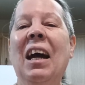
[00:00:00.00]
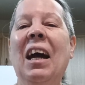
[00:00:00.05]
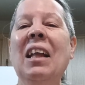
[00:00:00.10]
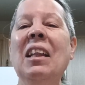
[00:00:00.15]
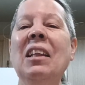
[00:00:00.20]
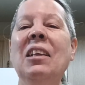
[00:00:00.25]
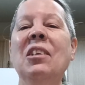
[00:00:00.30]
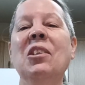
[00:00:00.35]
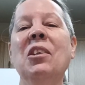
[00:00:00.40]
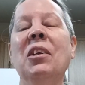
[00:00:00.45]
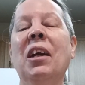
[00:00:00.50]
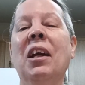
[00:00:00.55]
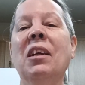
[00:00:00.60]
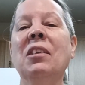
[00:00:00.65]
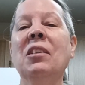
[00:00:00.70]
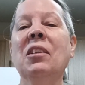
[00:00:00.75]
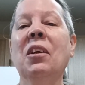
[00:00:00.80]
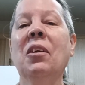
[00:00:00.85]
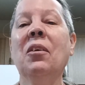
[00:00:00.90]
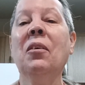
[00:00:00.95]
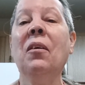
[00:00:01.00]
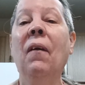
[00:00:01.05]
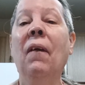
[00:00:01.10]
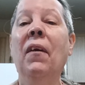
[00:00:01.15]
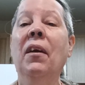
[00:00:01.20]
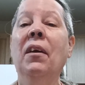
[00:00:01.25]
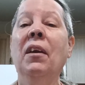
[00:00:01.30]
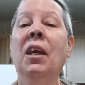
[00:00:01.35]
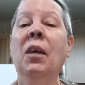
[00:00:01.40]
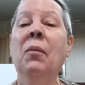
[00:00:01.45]
I'll let you guys go.
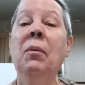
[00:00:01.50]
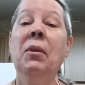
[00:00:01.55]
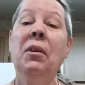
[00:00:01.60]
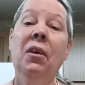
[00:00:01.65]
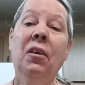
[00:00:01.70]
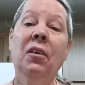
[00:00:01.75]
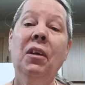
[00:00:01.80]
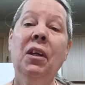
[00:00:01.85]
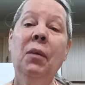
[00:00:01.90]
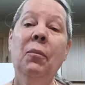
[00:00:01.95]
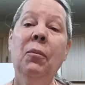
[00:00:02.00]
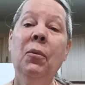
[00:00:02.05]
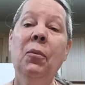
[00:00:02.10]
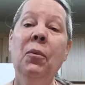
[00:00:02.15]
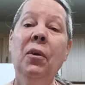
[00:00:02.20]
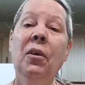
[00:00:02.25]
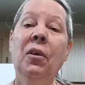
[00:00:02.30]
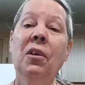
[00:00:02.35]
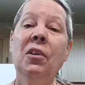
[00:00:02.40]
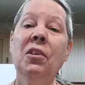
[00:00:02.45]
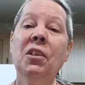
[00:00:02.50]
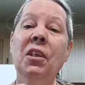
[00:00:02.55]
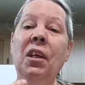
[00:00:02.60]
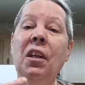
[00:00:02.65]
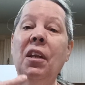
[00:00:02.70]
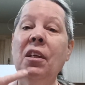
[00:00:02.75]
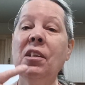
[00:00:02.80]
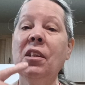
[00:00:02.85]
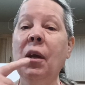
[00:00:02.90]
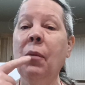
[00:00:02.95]
Keep it dark, keep it weird, and I'll see
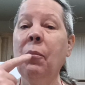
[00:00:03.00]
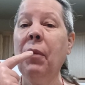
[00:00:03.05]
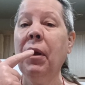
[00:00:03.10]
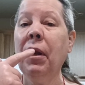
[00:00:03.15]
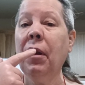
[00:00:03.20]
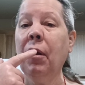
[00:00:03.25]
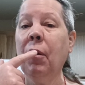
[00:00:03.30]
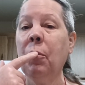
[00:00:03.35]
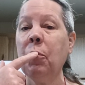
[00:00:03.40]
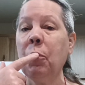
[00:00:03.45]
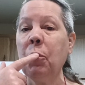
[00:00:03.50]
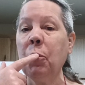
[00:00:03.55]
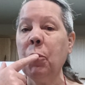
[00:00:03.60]
you next time. Bye now.